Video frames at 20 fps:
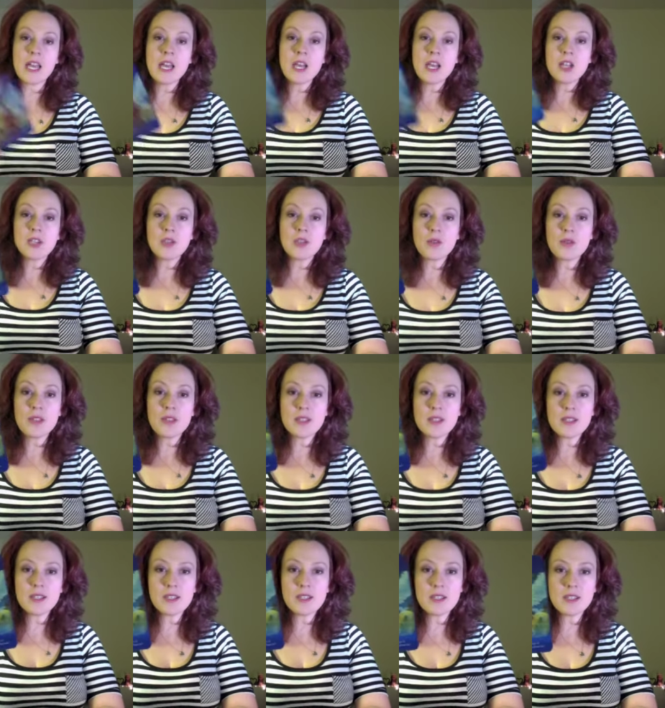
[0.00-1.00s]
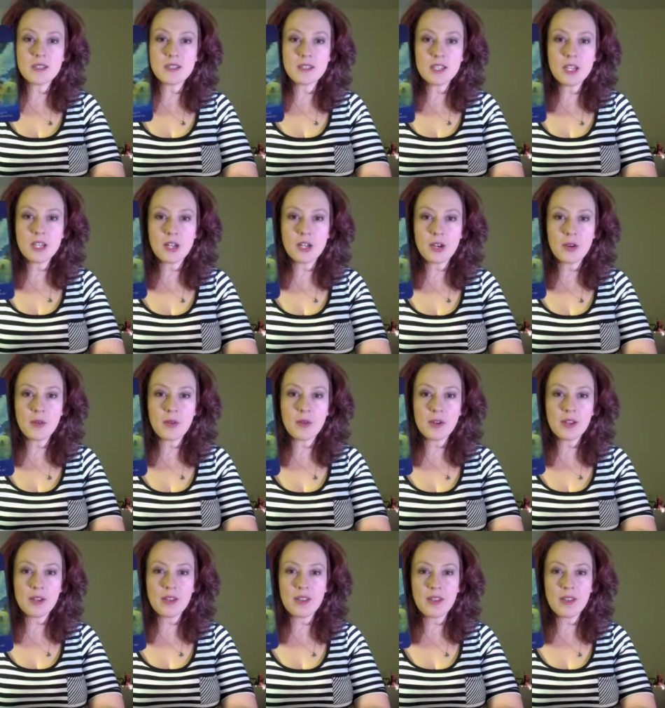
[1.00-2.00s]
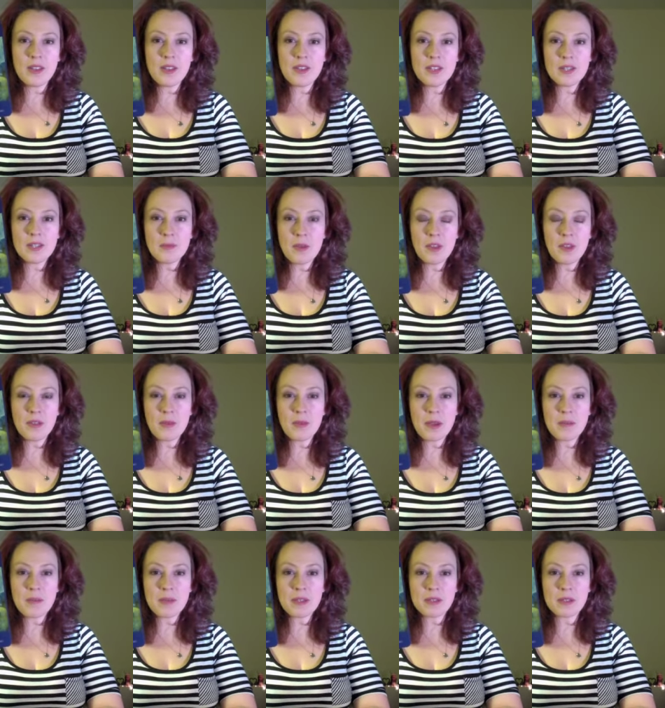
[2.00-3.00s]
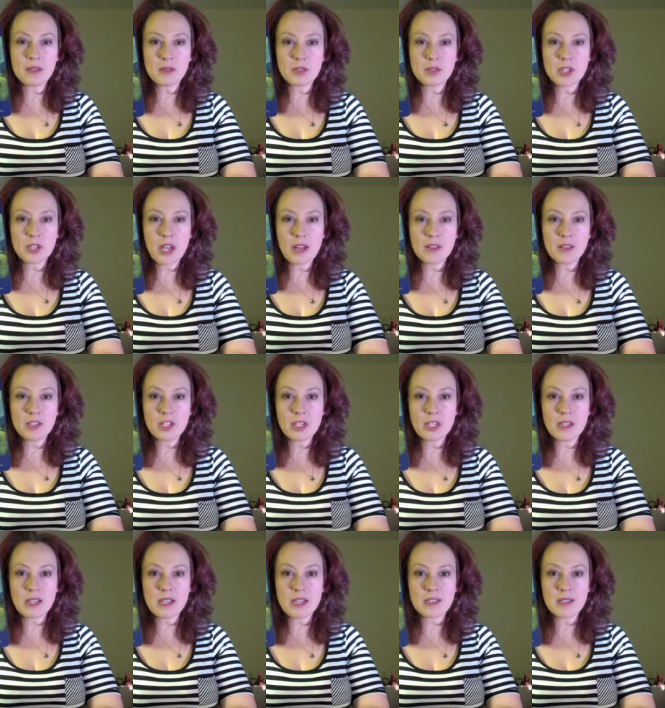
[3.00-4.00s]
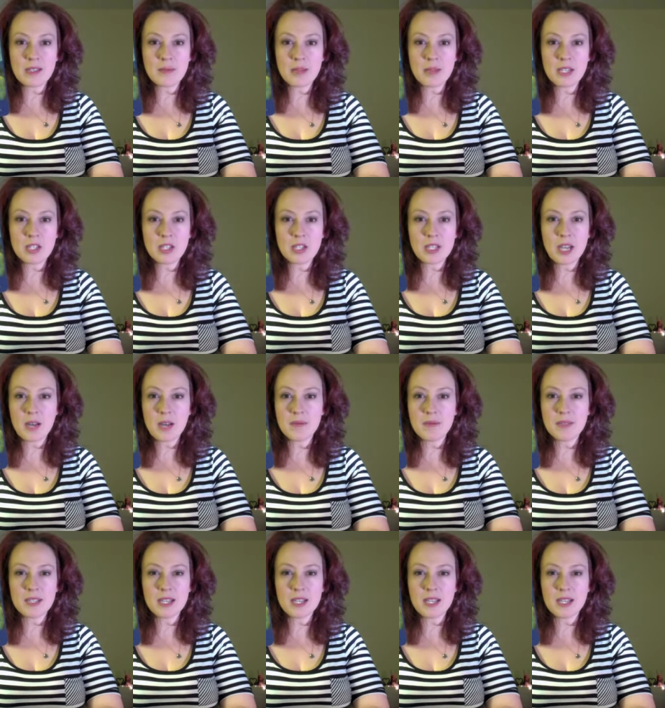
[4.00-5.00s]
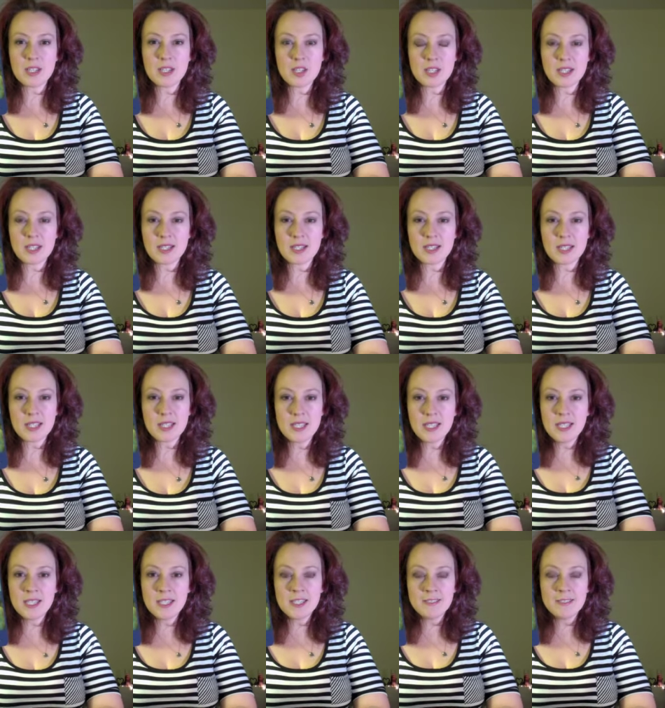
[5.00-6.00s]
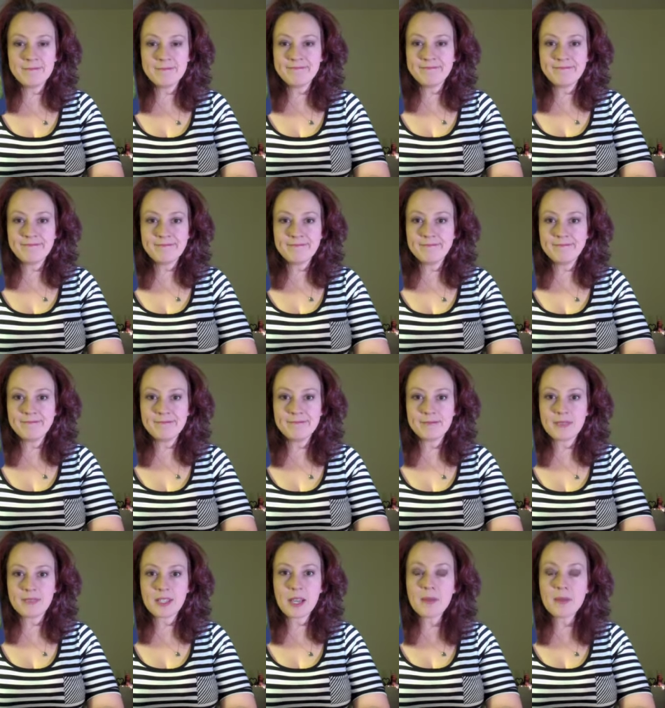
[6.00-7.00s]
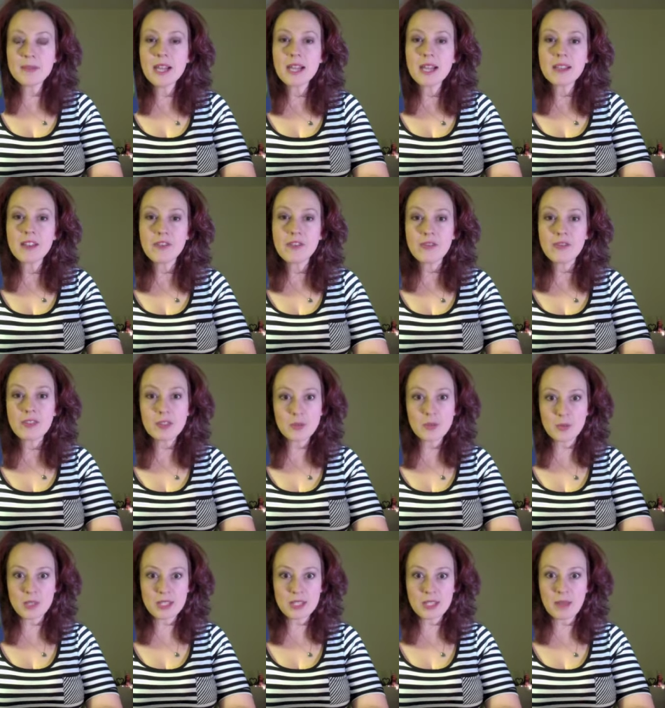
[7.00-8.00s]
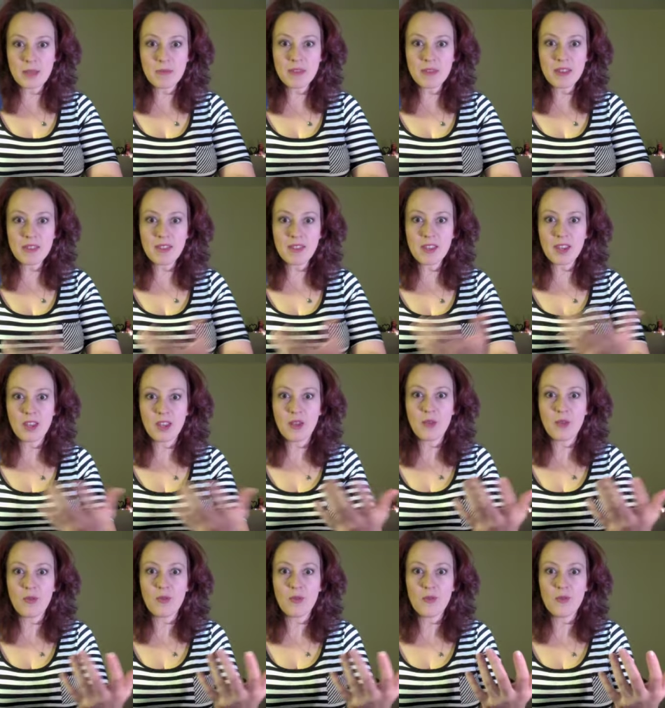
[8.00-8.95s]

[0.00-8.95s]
So this is, you know, this month might be a little challenging in that somebody just comes in and just comes out of left field with something that you